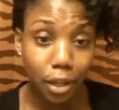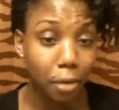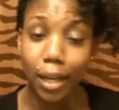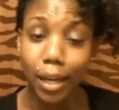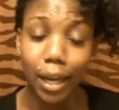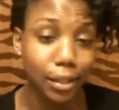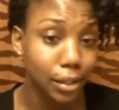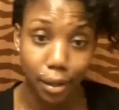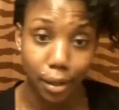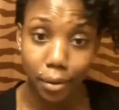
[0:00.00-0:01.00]
Don't nobody
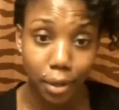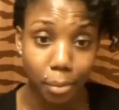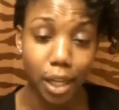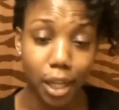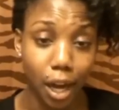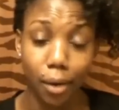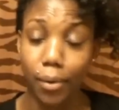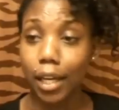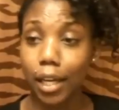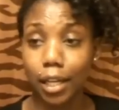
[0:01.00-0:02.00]
like this hoe. I'm sorry.